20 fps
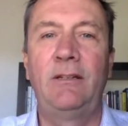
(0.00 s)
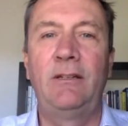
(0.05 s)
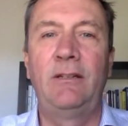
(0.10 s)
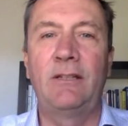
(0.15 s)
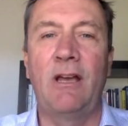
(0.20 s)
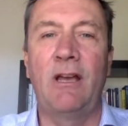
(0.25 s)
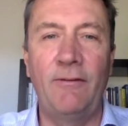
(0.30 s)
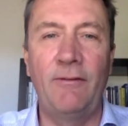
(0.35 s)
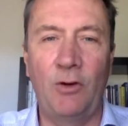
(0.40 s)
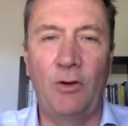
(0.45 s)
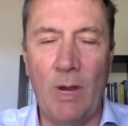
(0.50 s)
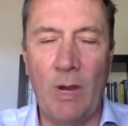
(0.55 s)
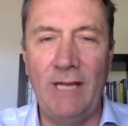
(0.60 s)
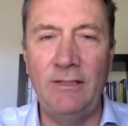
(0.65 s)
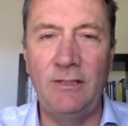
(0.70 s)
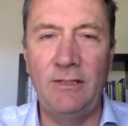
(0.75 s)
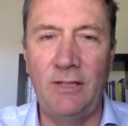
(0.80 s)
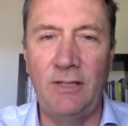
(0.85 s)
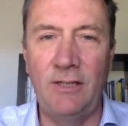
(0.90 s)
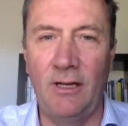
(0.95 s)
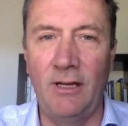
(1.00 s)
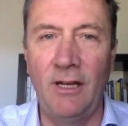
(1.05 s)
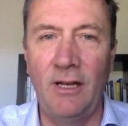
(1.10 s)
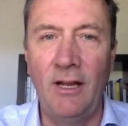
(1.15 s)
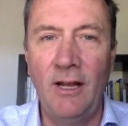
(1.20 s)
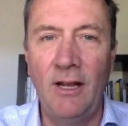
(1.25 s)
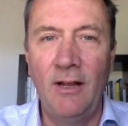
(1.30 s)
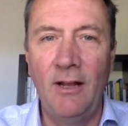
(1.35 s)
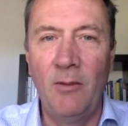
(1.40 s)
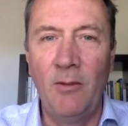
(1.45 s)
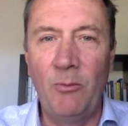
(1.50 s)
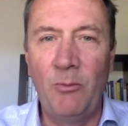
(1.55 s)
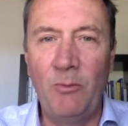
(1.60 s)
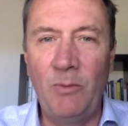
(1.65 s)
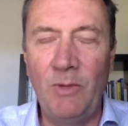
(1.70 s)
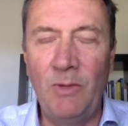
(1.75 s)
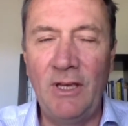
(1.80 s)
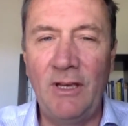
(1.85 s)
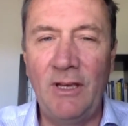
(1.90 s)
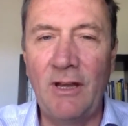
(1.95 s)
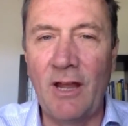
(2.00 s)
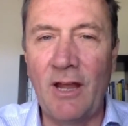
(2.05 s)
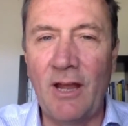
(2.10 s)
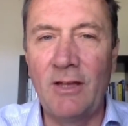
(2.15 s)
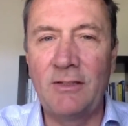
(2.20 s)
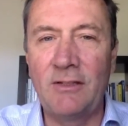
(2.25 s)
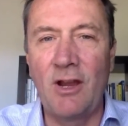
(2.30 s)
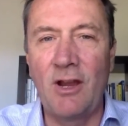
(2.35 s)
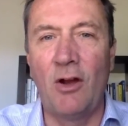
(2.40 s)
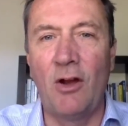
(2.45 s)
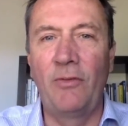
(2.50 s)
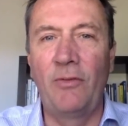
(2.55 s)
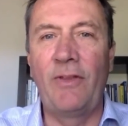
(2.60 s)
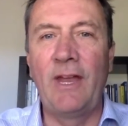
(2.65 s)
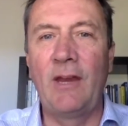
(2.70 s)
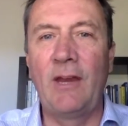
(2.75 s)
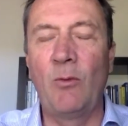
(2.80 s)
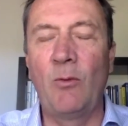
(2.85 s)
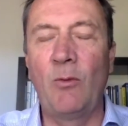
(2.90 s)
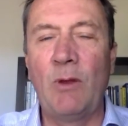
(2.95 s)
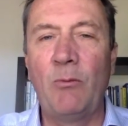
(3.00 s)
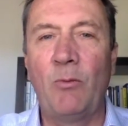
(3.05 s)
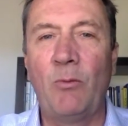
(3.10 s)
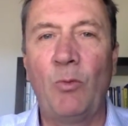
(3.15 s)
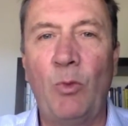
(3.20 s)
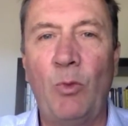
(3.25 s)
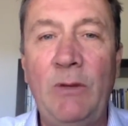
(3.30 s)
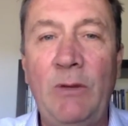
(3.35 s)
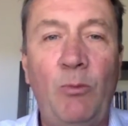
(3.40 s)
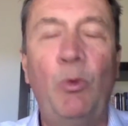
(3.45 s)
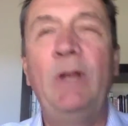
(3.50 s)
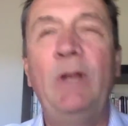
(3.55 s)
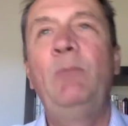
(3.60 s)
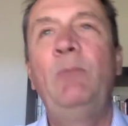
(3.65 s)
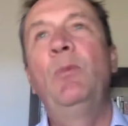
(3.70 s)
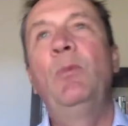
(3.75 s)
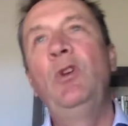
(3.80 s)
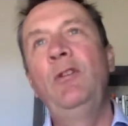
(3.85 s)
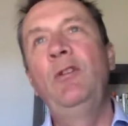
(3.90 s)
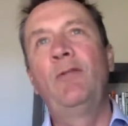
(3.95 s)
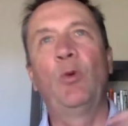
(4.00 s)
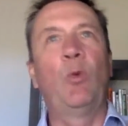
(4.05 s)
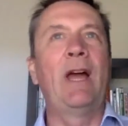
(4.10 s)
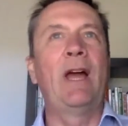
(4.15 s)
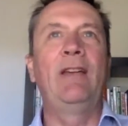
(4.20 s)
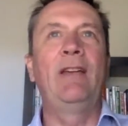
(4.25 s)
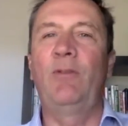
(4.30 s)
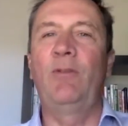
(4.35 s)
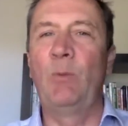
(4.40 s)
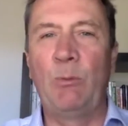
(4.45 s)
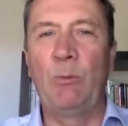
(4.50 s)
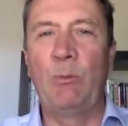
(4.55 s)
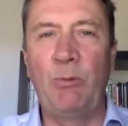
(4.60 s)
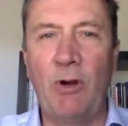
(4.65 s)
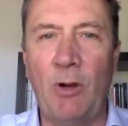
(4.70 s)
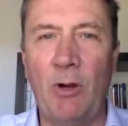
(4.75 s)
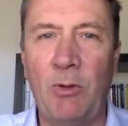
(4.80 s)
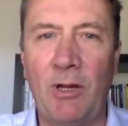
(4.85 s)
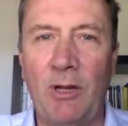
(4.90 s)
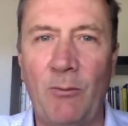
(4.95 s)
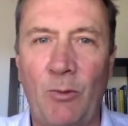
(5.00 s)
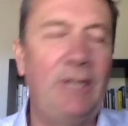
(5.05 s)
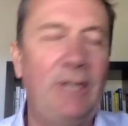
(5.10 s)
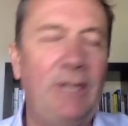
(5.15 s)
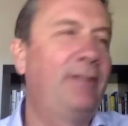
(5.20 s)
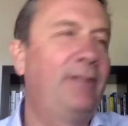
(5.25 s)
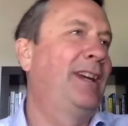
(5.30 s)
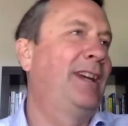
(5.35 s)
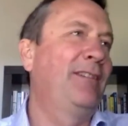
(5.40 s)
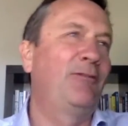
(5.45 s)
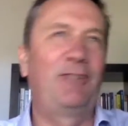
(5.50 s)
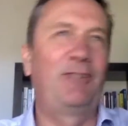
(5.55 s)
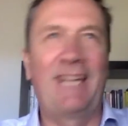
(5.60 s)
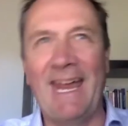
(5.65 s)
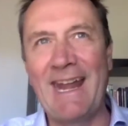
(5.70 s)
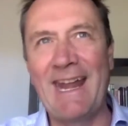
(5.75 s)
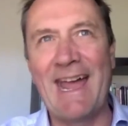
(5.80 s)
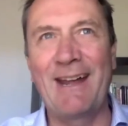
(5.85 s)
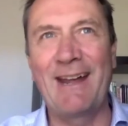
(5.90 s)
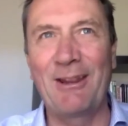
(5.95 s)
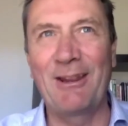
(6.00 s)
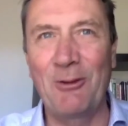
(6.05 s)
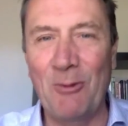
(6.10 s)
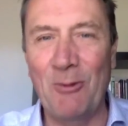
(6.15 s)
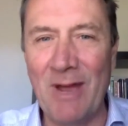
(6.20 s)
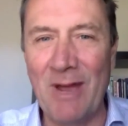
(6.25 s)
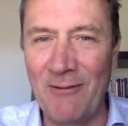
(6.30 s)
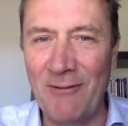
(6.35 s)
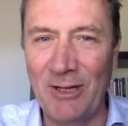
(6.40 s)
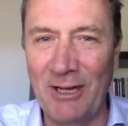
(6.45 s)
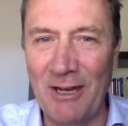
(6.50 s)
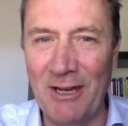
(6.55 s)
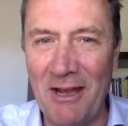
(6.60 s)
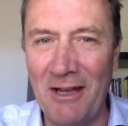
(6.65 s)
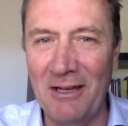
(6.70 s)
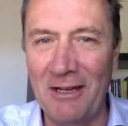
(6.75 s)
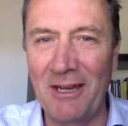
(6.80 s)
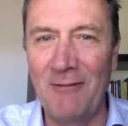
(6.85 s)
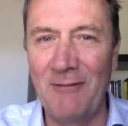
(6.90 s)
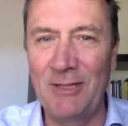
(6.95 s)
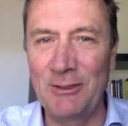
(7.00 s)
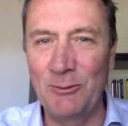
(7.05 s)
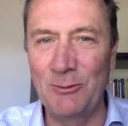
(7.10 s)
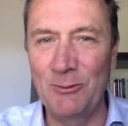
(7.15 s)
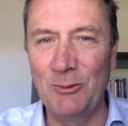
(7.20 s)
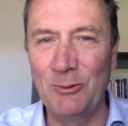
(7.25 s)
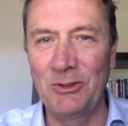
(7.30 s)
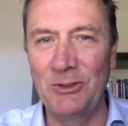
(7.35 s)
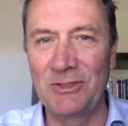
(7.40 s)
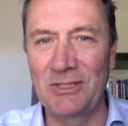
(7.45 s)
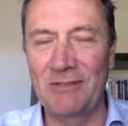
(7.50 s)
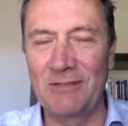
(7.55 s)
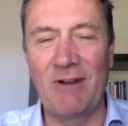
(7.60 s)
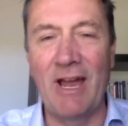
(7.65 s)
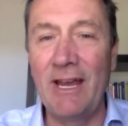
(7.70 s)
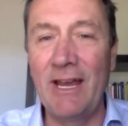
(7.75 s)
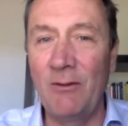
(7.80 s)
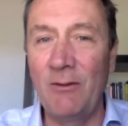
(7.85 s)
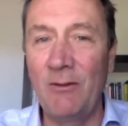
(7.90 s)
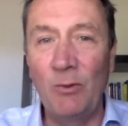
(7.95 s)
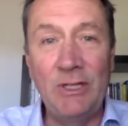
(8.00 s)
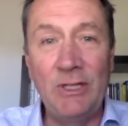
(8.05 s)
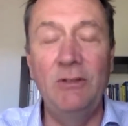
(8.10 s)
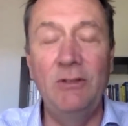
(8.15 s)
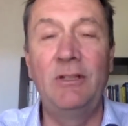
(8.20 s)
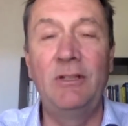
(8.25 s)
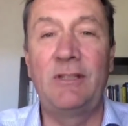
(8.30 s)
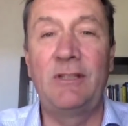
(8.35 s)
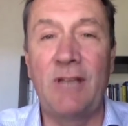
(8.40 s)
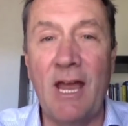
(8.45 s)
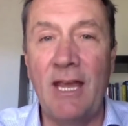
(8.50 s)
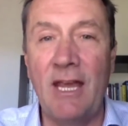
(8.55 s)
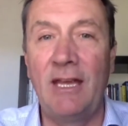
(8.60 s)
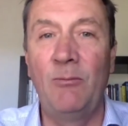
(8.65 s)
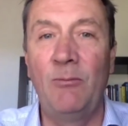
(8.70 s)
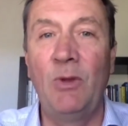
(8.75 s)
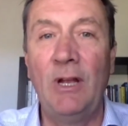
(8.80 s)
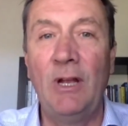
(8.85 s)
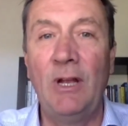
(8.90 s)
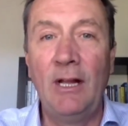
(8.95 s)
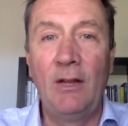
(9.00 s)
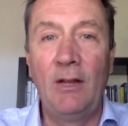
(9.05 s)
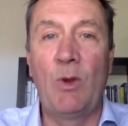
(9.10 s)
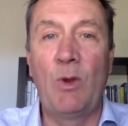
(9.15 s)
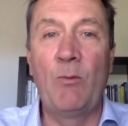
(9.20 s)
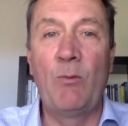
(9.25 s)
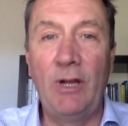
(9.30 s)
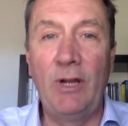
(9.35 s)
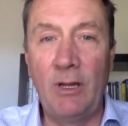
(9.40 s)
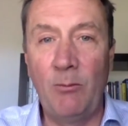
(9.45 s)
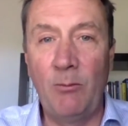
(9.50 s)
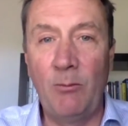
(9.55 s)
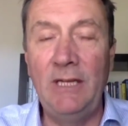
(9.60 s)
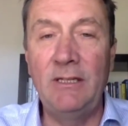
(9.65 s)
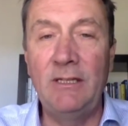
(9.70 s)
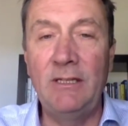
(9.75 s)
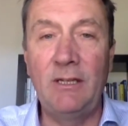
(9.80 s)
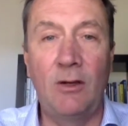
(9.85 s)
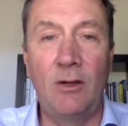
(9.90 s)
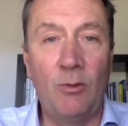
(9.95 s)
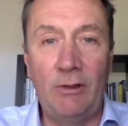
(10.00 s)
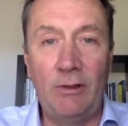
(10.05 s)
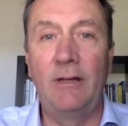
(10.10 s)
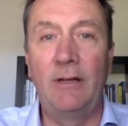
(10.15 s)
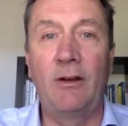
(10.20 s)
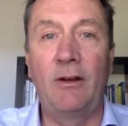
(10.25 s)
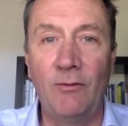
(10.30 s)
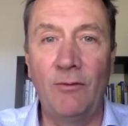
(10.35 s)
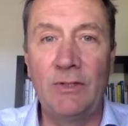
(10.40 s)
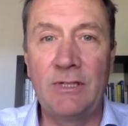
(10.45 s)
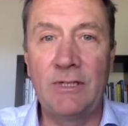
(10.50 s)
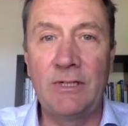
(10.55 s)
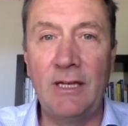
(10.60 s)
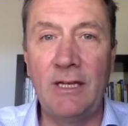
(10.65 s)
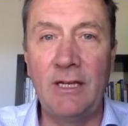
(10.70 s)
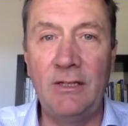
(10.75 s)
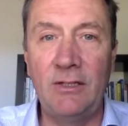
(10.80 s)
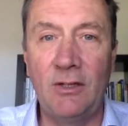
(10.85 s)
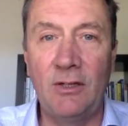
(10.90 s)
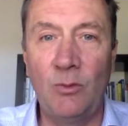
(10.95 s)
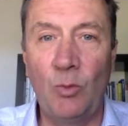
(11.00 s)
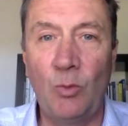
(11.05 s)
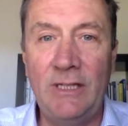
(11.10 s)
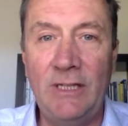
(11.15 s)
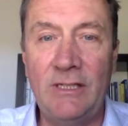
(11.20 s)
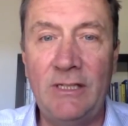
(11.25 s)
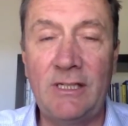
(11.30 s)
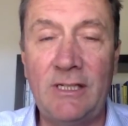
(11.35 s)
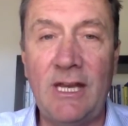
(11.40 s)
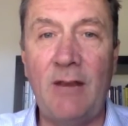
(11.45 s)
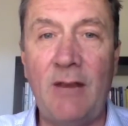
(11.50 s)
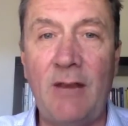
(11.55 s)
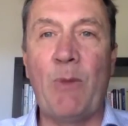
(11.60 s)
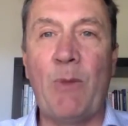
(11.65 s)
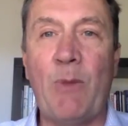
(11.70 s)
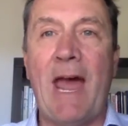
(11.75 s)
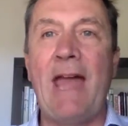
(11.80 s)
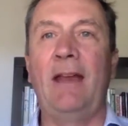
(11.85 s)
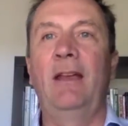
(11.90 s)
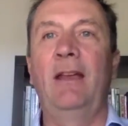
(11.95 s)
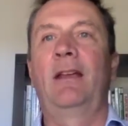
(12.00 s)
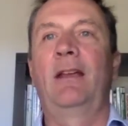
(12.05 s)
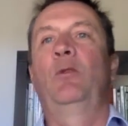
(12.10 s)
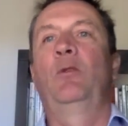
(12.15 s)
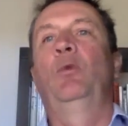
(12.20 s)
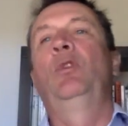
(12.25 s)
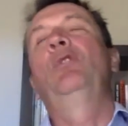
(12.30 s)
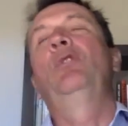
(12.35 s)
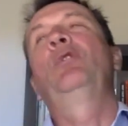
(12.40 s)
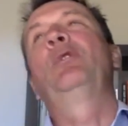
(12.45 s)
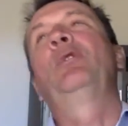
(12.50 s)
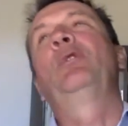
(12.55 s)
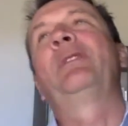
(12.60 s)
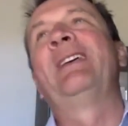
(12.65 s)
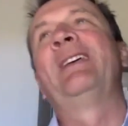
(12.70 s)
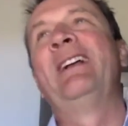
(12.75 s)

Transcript: tough question, it's the old thing when we move away from a problem, we get out of the way of a car coming towards us, right? And we do the same when we're in a meeting or we're in a conversation. We sit back and go, whoa,